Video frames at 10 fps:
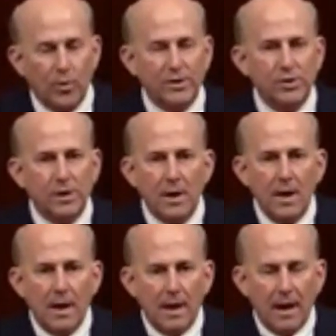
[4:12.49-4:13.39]

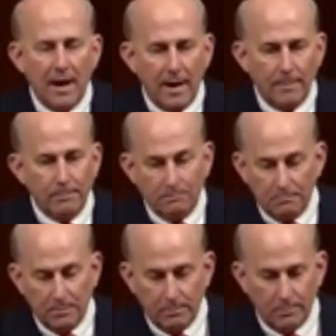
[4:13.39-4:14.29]
once they
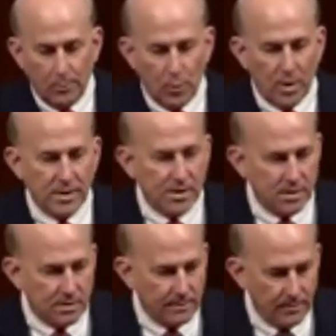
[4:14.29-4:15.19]
have an
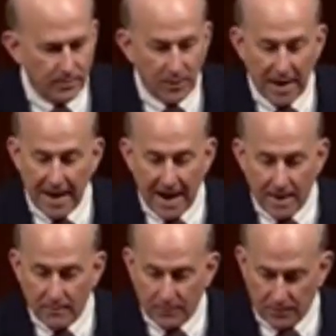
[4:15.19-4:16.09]
assault
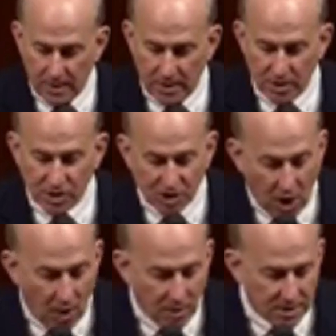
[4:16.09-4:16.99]
that
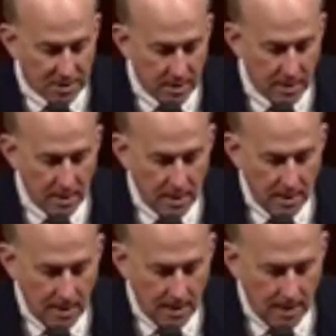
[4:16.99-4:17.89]
is
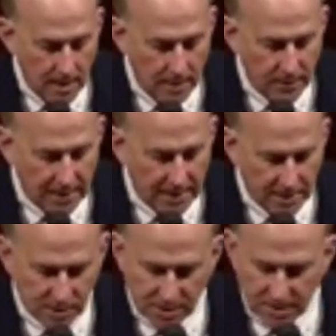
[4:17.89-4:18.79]

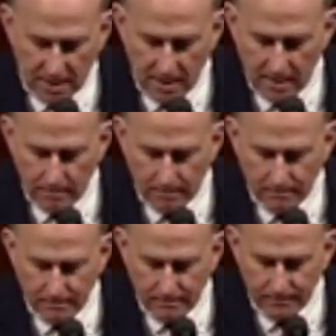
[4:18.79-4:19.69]
confirmed in court, then
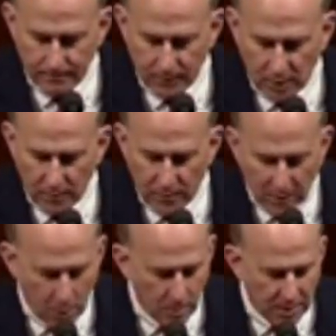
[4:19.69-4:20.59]
certainly
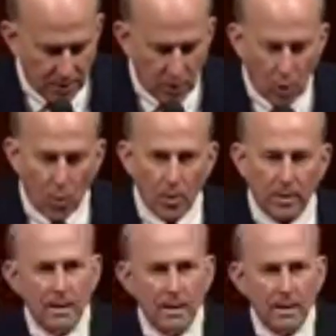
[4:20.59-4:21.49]
that
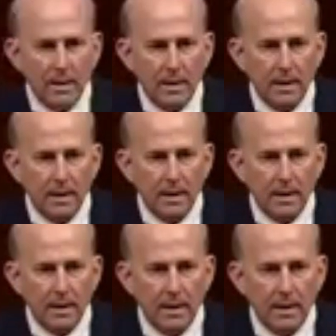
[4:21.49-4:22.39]
would
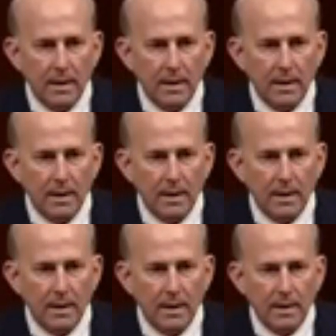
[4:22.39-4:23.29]
affect their
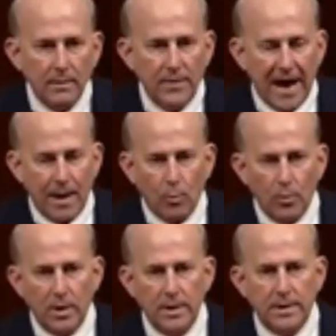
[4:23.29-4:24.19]
ability to get
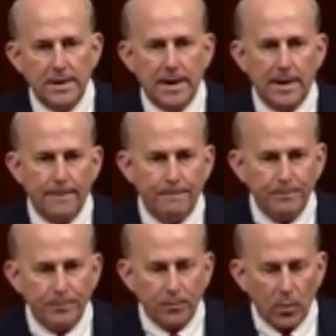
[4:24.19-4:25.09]
a gun at
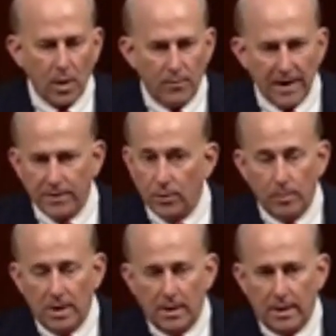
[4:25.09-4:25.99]
all of any
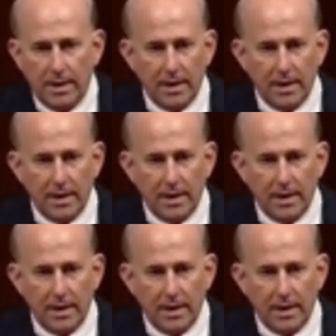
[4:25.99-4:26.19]
kind.